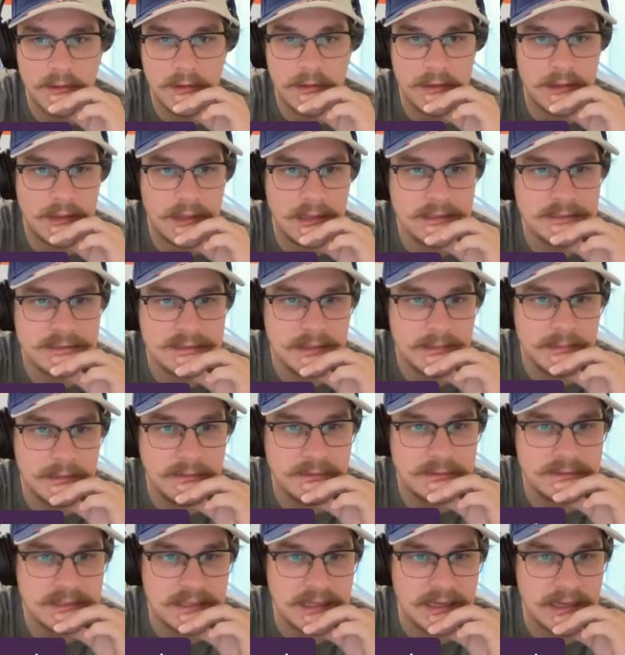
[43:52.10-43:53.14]
Last time it
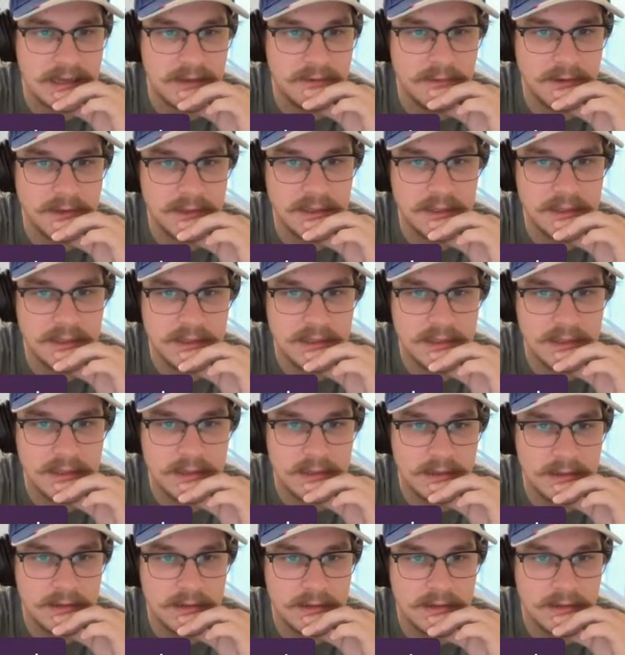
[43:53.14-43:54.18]
was AL Rookie of the
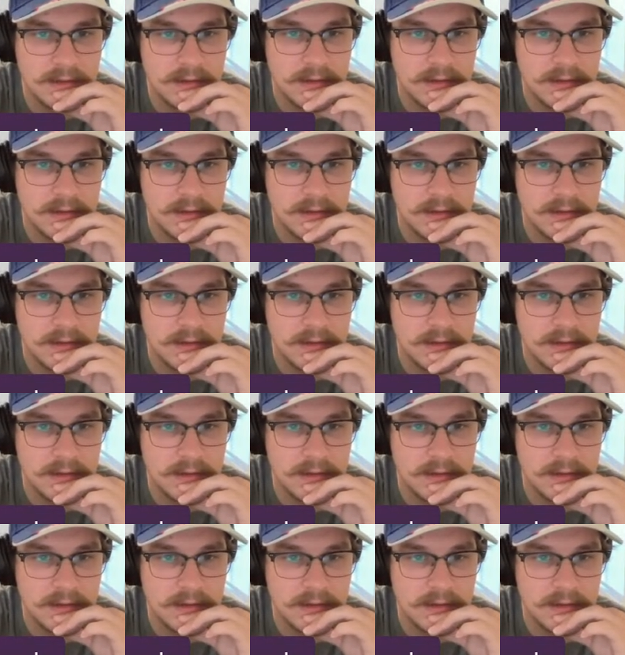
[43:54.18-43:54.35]
Year.